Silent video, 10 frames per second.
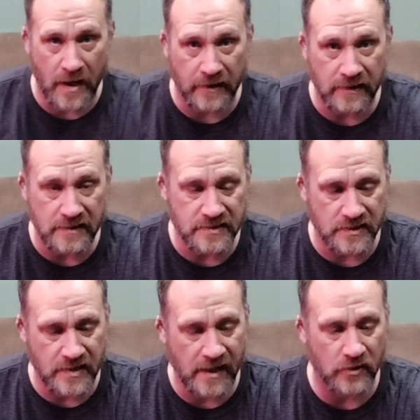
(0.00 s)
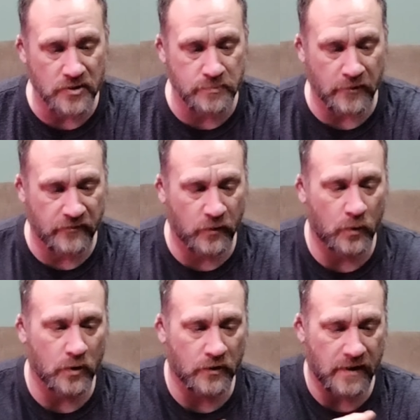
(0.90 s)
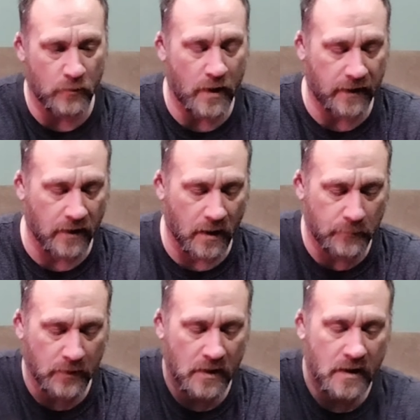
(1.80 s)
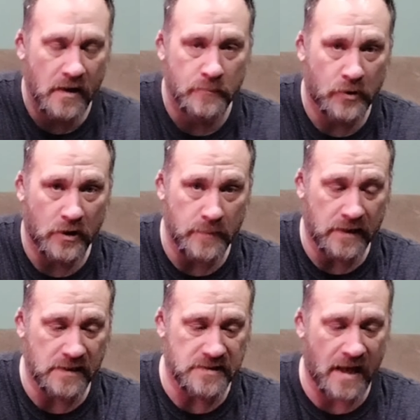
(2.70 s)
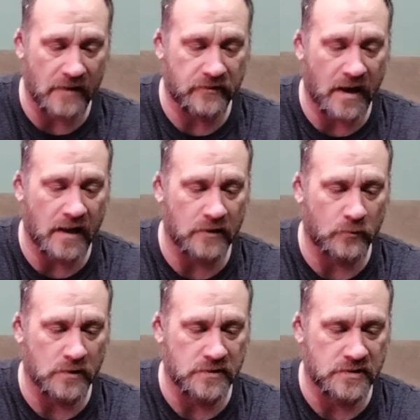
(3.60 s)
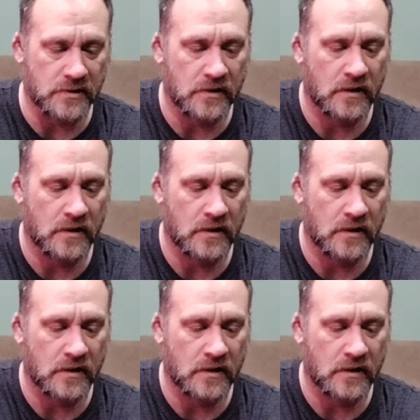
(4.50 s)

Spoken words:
out of these containers before they wake up, put them in these half-gallon ones.